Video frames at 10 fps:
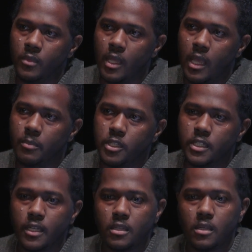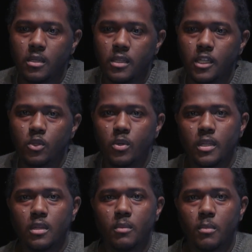And particularly, you
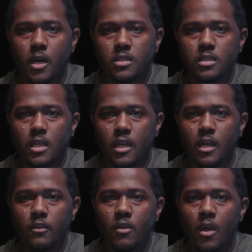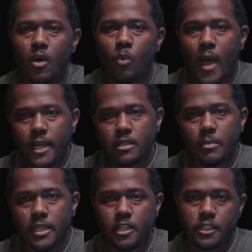get the emergence of white
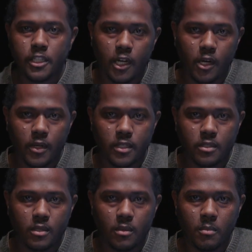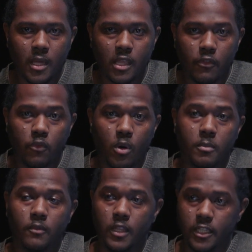domestic terrorism in the form
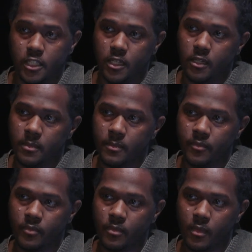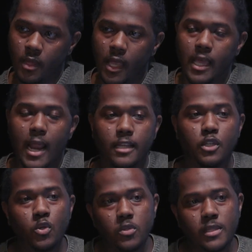of lynching. And I
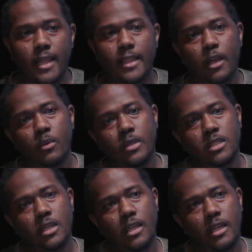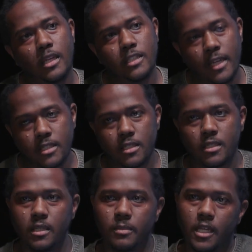use that language
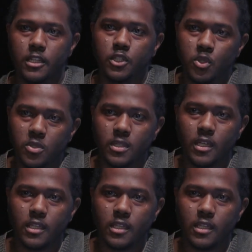intentionally because usually in